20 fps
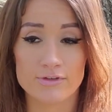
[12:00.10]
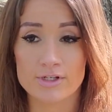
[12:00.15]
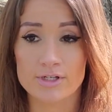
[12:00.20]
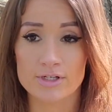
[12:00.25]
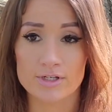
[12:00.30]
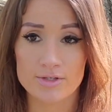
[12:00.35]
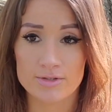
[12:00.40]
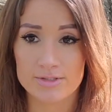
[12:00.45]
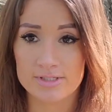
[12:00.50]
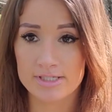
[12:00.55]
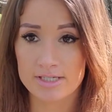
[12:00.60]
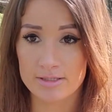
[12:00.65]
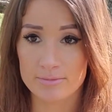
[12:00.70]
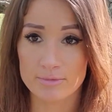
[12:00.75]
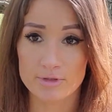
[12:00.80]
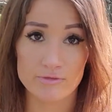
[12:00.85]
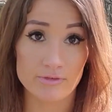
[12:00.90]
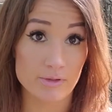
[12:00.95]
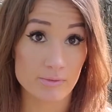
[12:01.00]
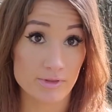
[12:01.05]
going to go see a
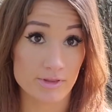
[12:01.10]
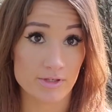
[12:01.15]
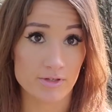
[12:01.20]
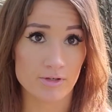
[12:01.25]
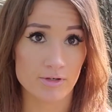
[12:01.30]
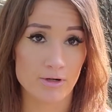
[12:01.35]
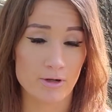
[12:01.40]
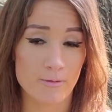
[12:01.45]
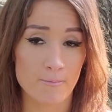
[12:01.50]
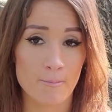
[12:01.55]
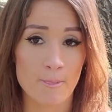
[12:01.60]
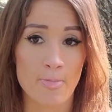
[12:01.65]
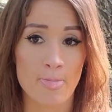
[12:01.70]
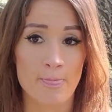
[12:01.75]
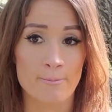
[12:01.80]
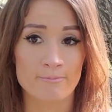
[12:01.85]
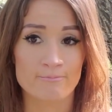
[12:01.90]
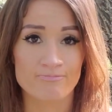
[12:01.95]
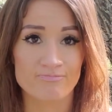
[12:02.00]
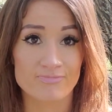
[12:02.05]
movie with a girl,
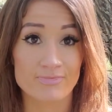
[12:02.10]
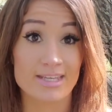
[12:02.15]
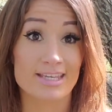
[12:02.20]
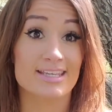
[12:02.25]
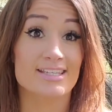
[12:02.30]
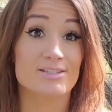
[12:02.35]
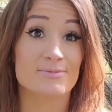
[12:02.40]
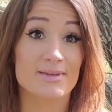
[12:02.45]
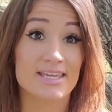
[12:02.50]
this